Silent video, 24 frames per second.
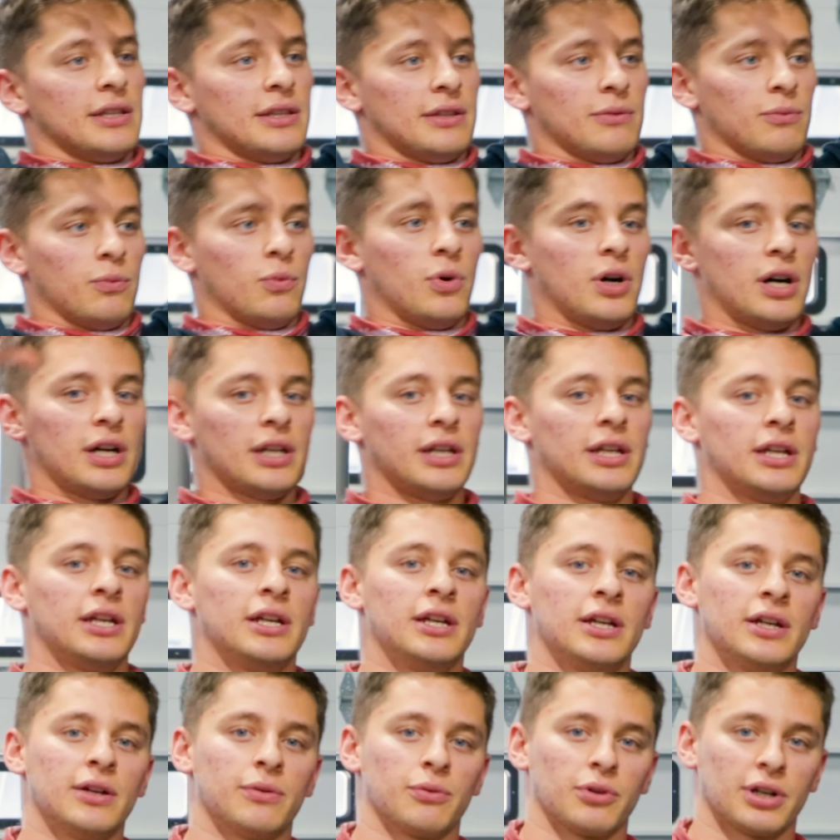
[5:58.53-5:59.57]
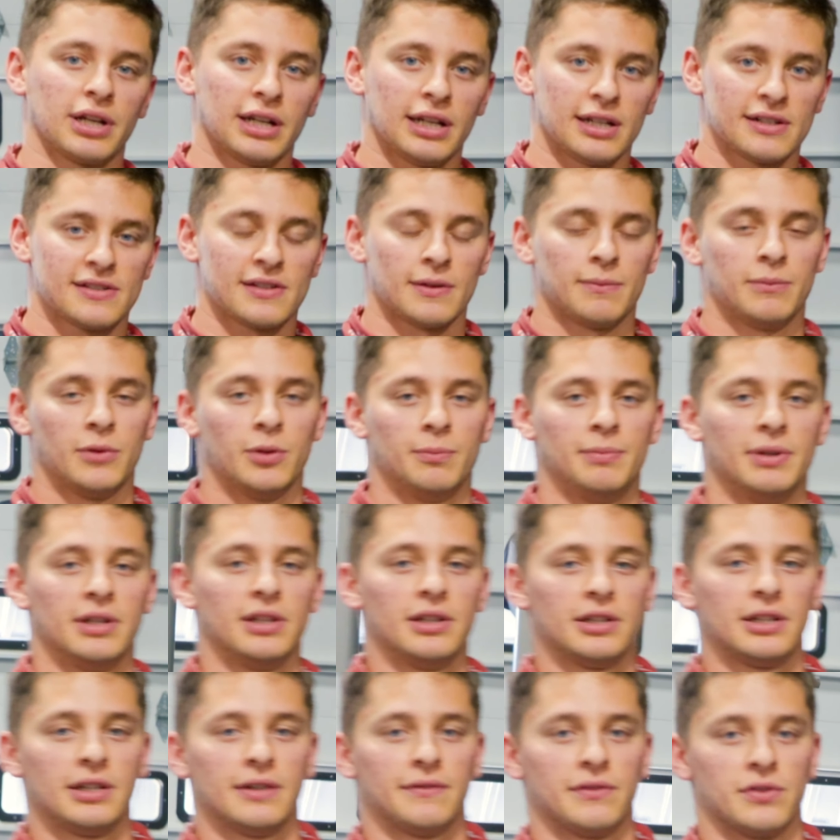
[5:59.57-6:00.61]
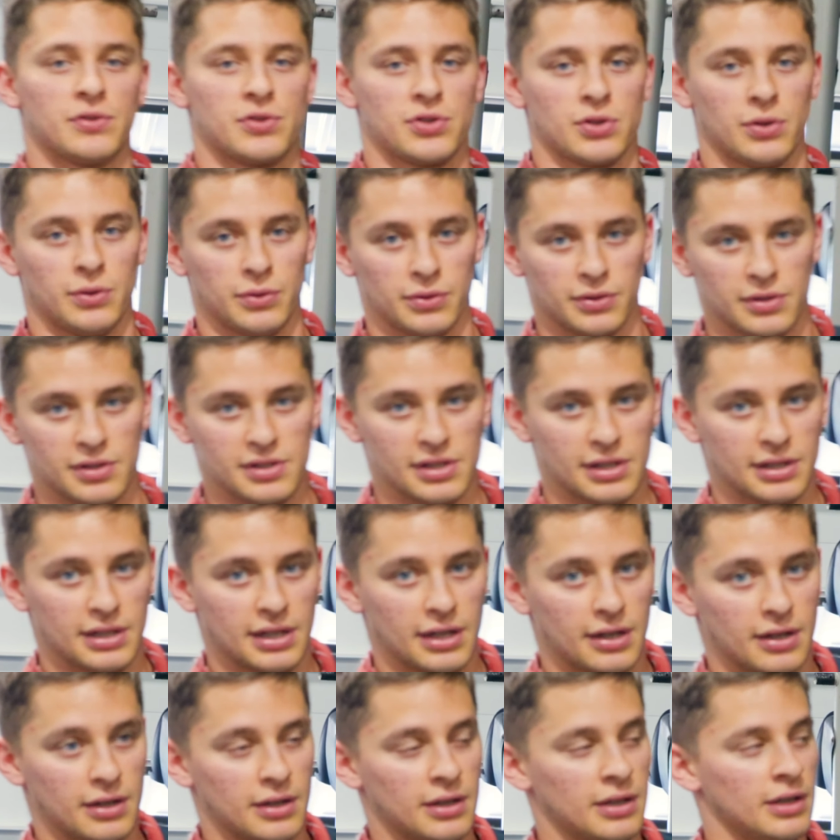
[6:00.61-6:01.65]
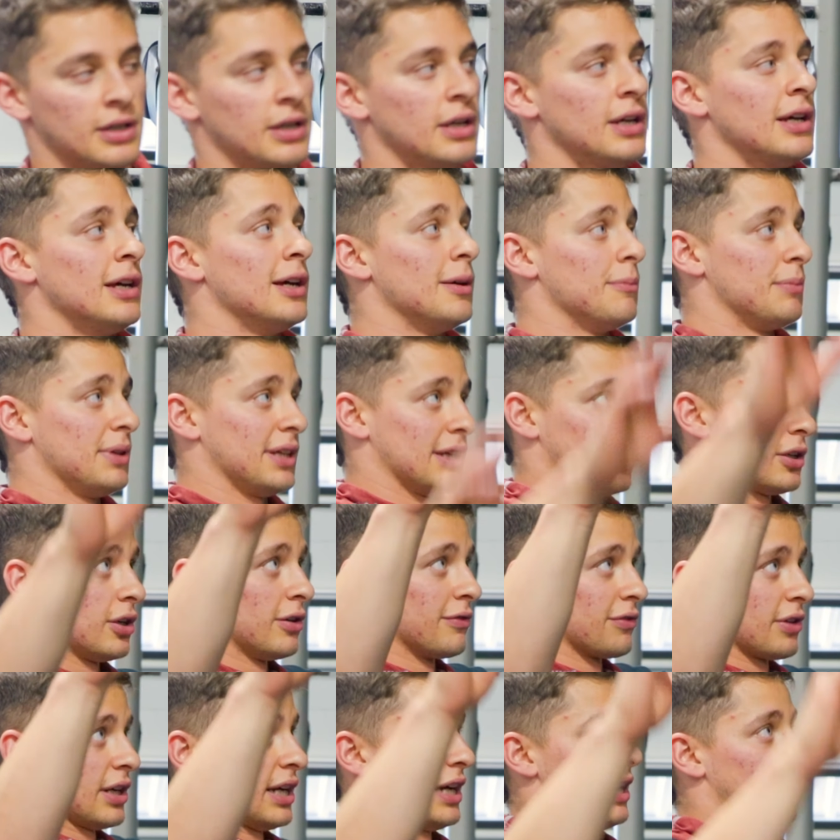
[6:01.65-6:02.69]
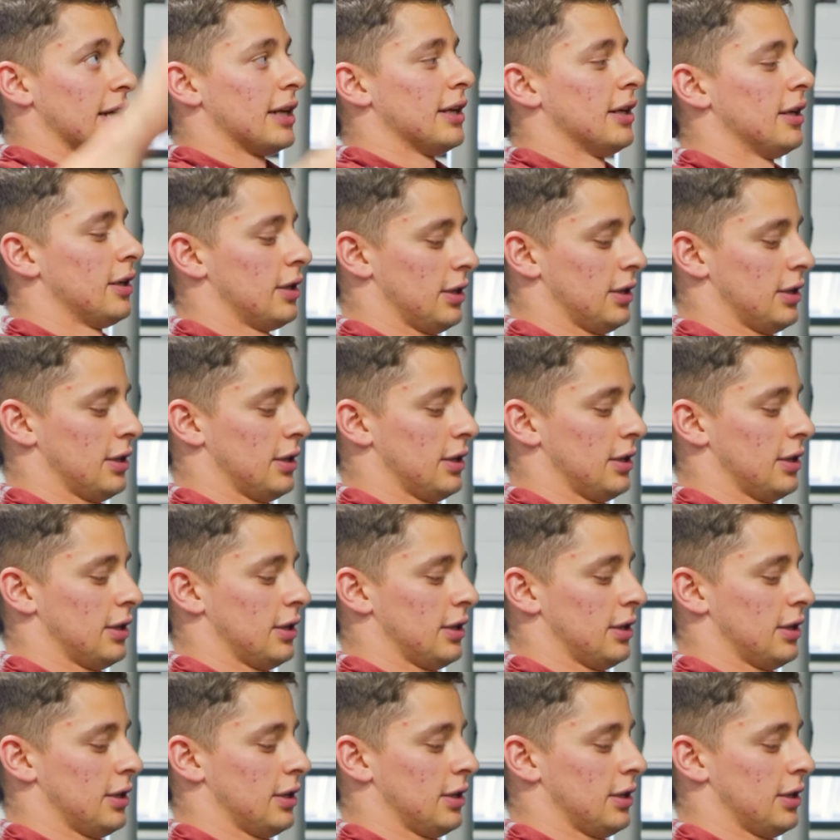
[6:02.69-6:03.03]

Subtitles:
one, we're getting some mobility of the shoulders in there, being overhead,